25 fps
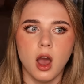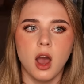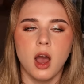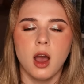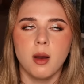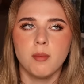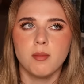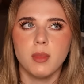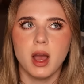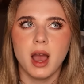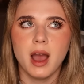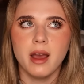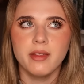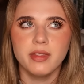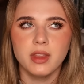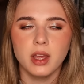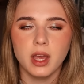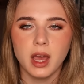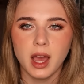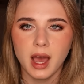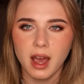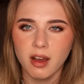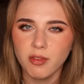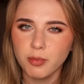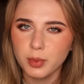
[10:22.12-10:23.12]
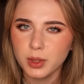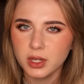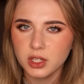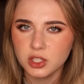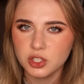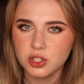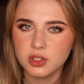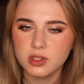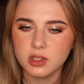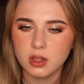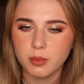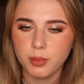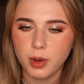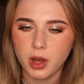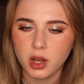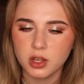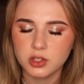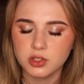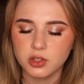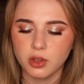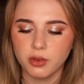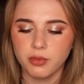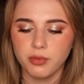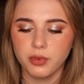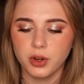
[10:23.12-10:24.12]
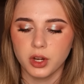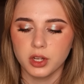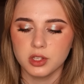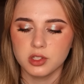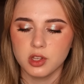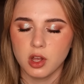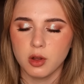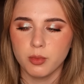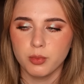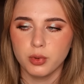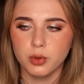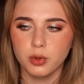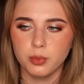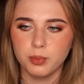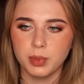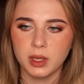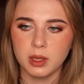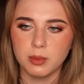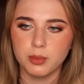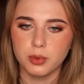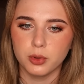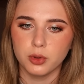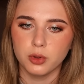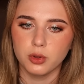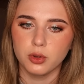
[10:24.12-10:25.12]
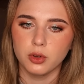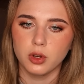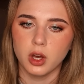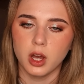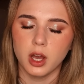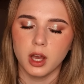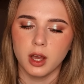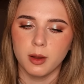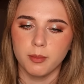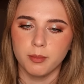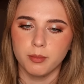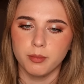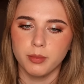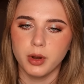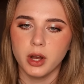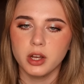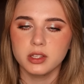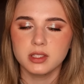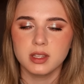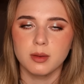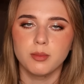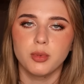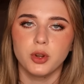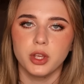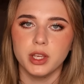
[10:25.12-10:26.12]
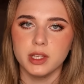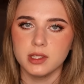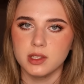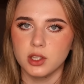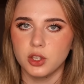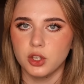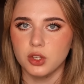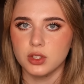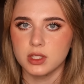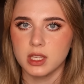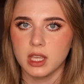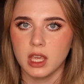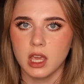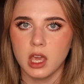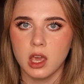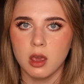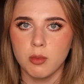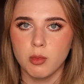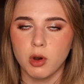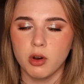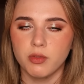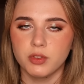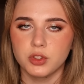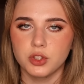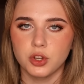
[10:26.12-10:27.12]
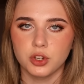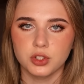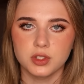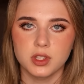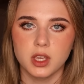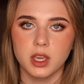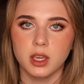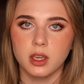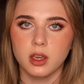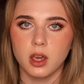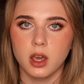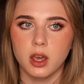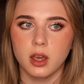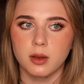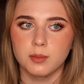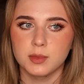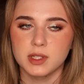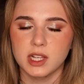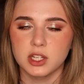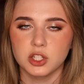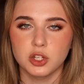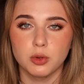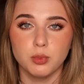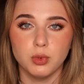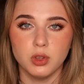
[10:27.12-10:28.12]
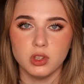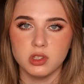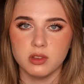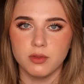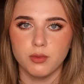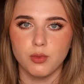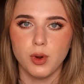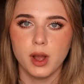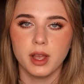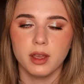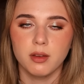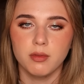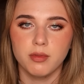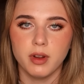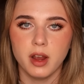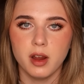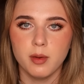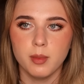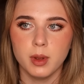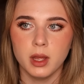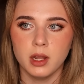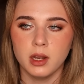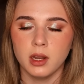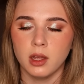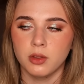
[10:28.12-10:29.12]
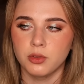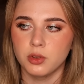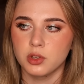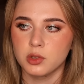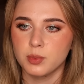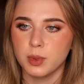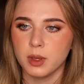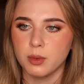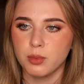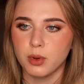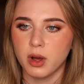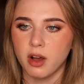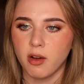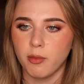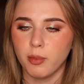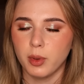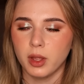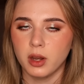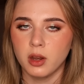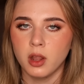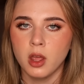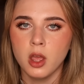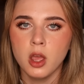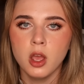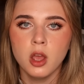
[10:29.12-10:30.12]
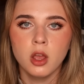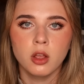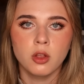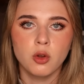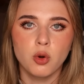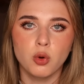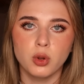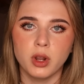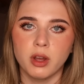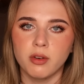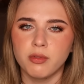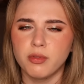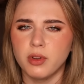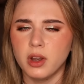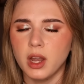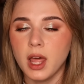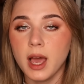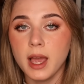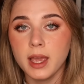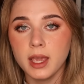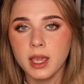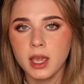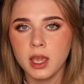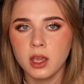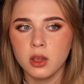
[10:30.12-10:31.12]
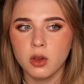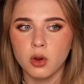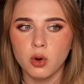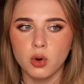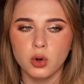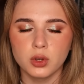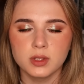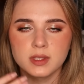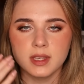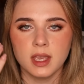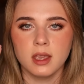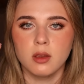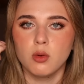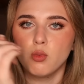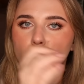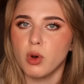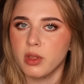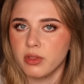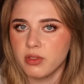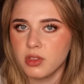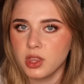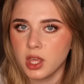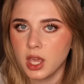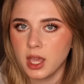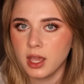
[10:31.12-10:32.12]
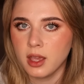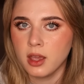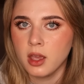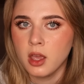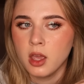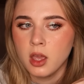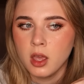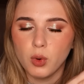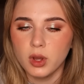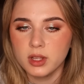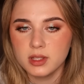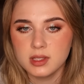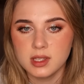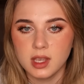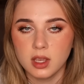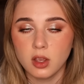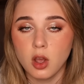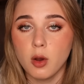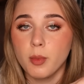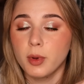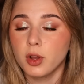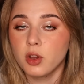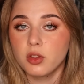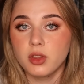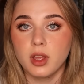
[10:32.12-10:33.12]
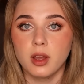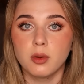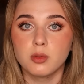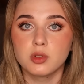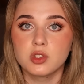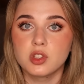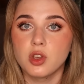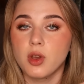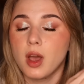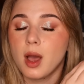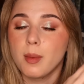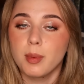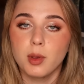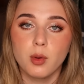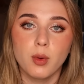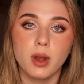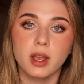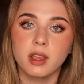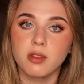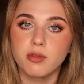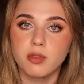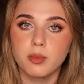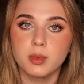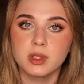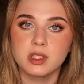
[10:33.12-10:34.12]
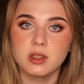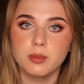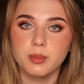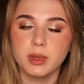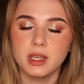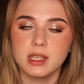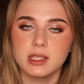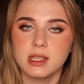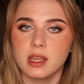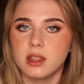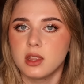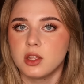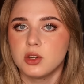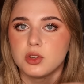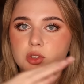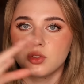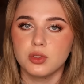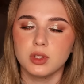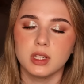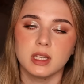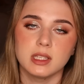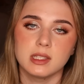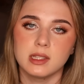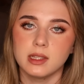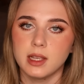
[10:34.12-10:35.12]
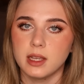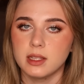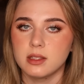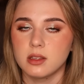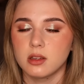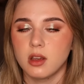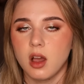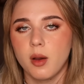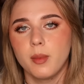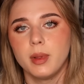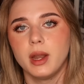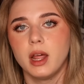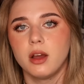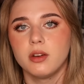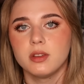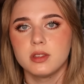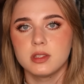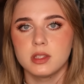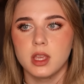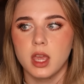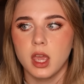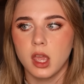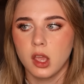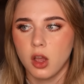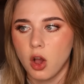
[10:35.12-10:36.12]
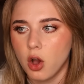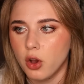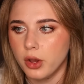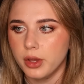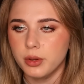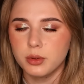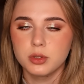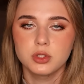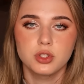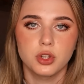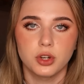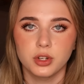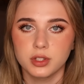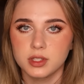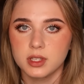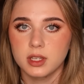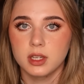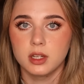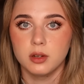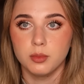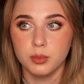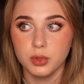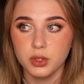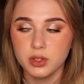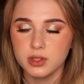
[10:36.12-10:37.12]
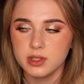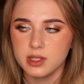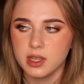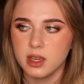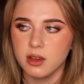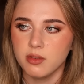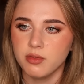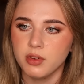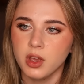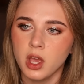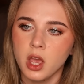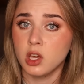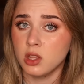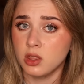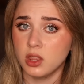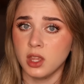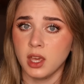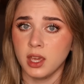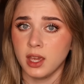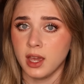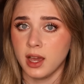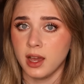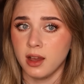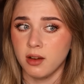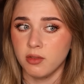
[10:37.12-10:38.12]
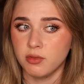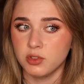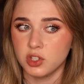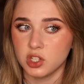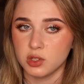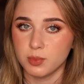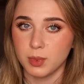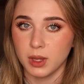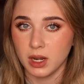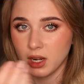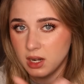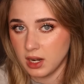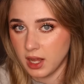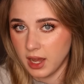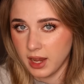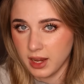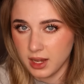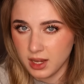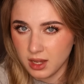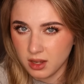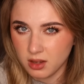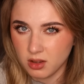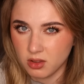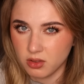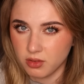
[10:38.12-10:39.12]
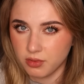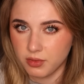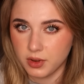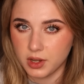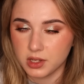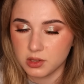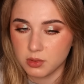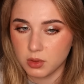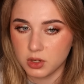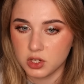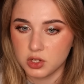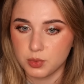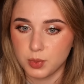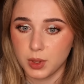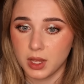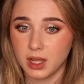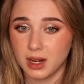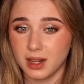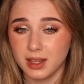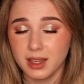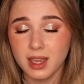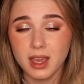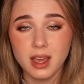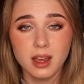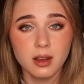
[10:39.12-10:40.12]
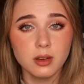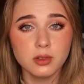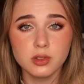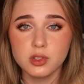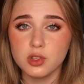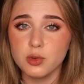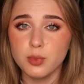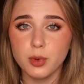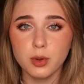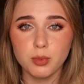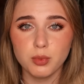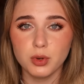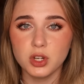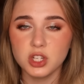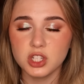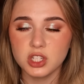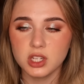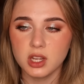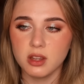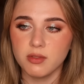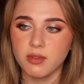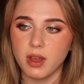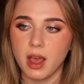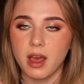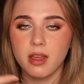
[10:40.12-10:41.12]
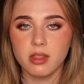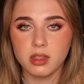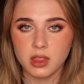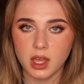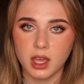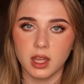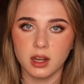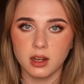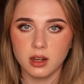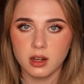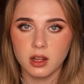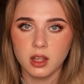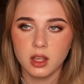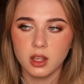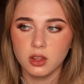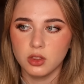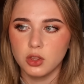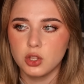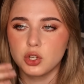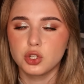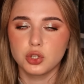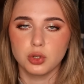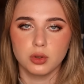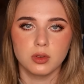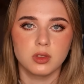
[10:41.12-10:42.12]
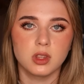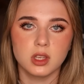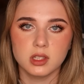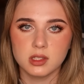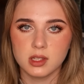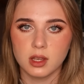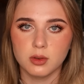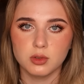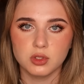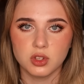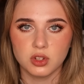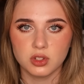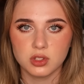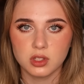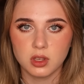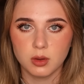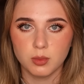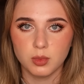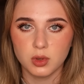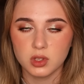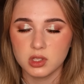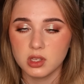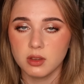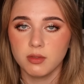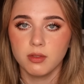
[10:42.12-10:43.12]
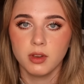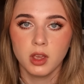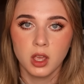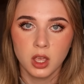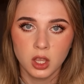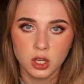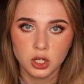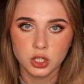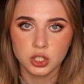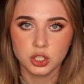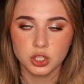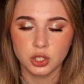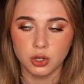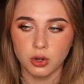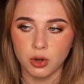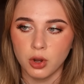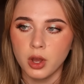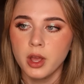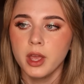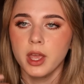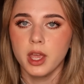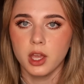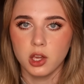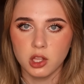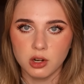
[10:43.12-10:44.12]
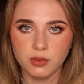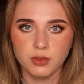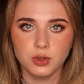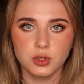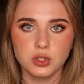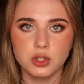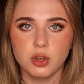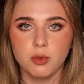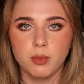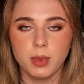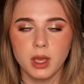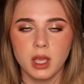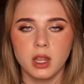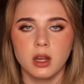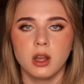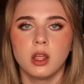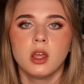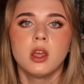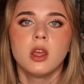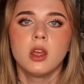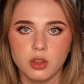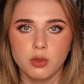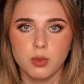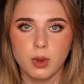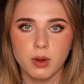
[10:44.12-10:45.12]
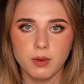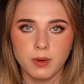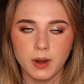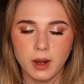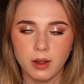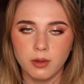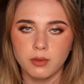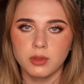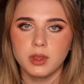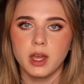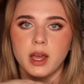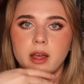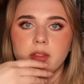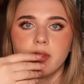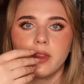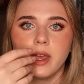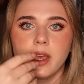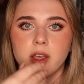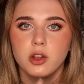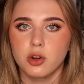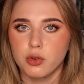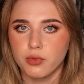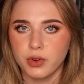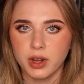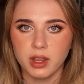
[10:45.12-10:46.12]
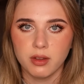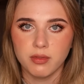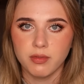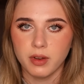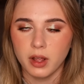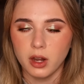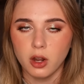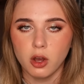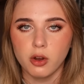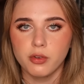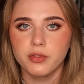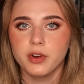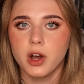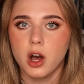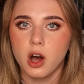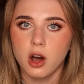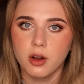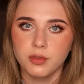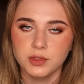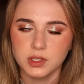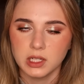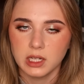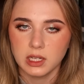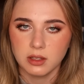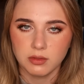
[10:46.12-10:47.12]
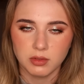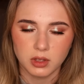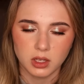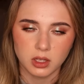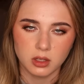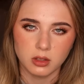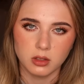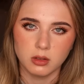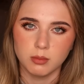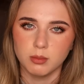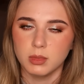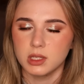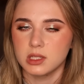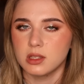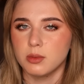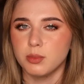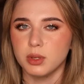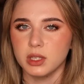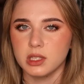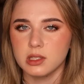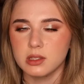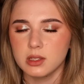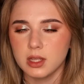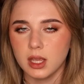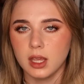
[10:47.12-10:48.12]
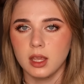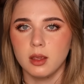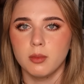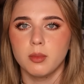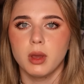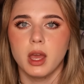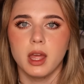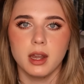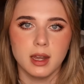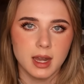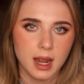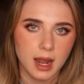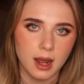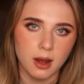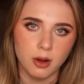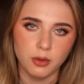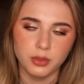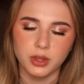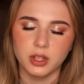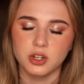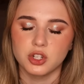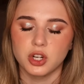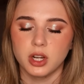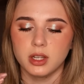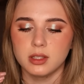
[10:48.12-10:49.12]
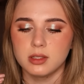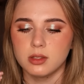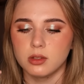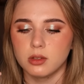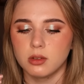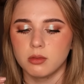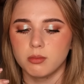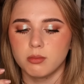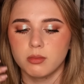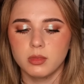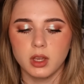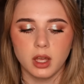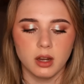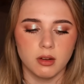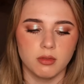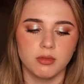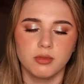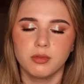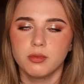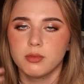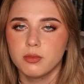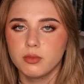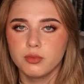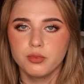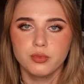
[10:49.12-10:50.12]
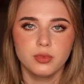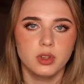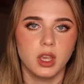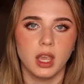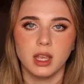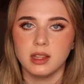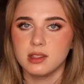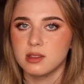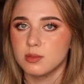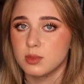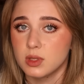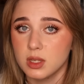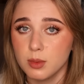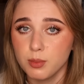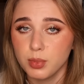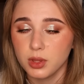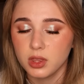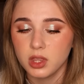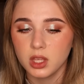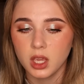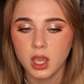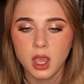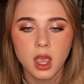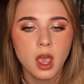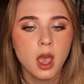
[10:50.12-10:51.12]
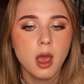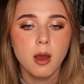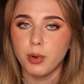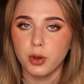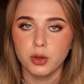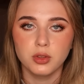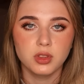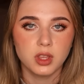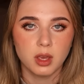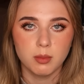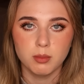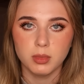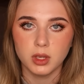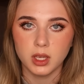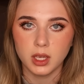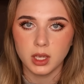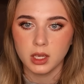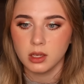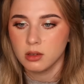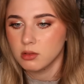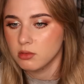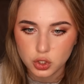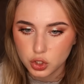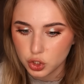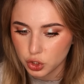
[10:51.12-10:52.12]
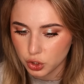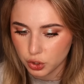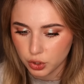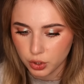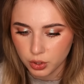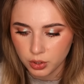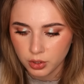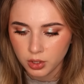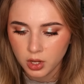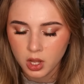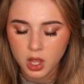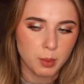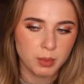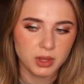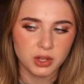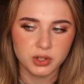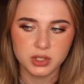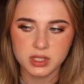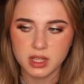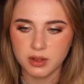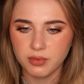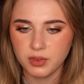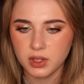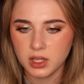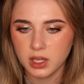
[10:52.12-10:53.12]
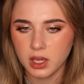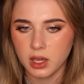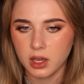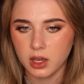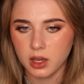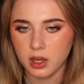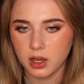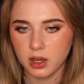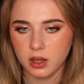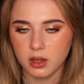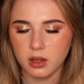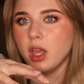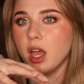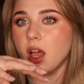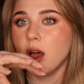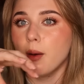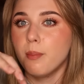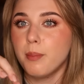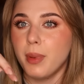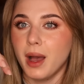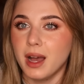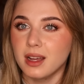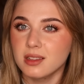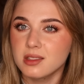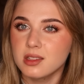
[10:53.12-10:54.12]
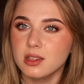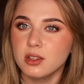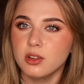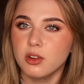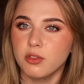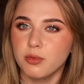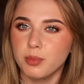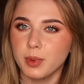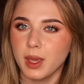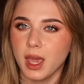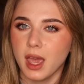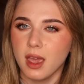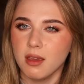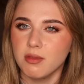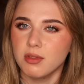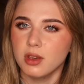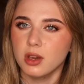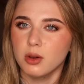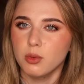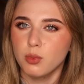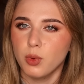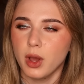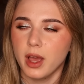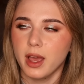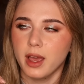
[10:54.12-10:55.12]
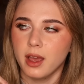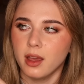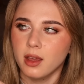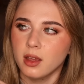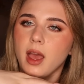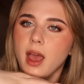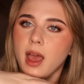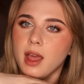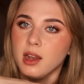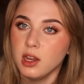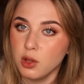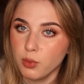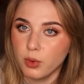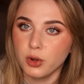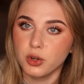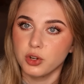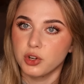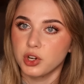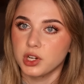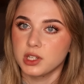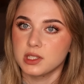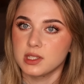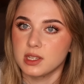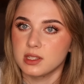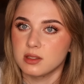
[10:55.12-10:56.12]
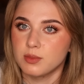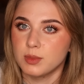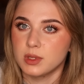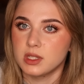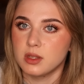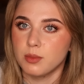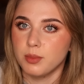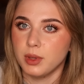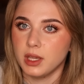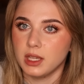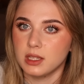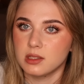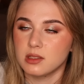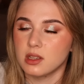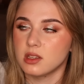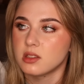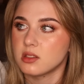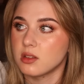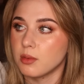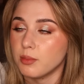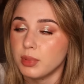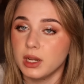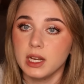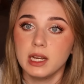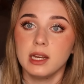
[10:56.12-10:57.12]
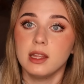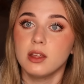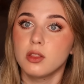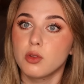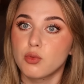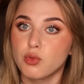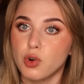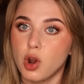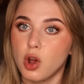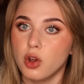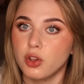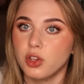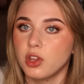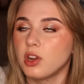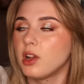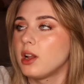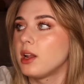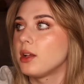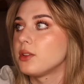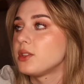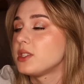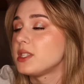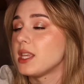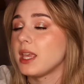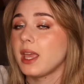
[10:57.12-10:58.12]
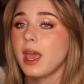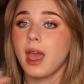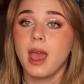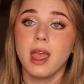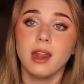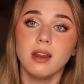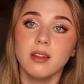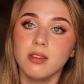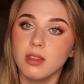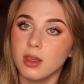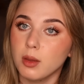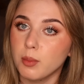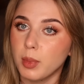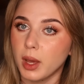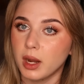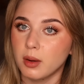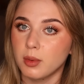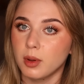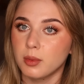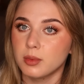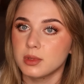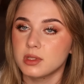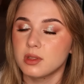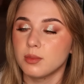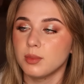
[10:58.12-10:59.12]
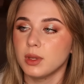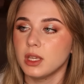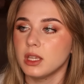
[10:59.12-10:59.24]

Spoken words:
And there have been issues in the past of, for example, people, past employees accusing him of a toxic slash abusive work environment. Now those people have been called out for lying or saying one thing, one saying, oh my God, I was so happy working for Mr. Beast. And then 2 years later coming out and saying, oh, it was toxic and abusive. Could they have just been lying on the first one, just being like, yeah, I was super appreciative. And then the truth is that it was toxic and abusive. Sure, it could have also been the other way around, that their career fell off after leaving Mr. Beast's team and now they're trying to kind of gain some sympathy. Both can be true, but there's definitely a pattern of behavior where anyone who criticizes Mr. Beast is completely in the wrong. You're not allowed to say anything bad about Mr.